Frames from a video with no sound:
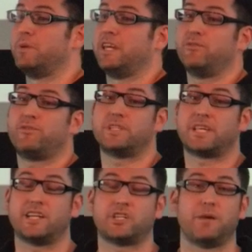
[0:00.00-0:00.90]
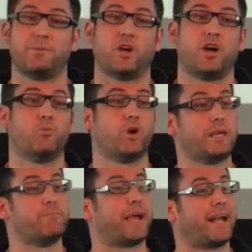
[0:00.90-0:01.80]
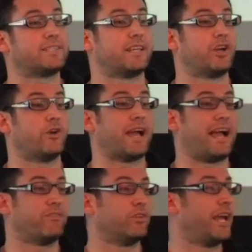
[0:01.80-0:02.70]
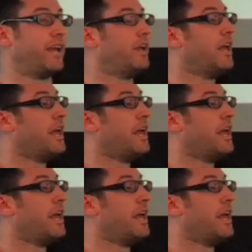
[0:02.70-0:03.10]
mean for the Touch API and what impacts they're going to have on that.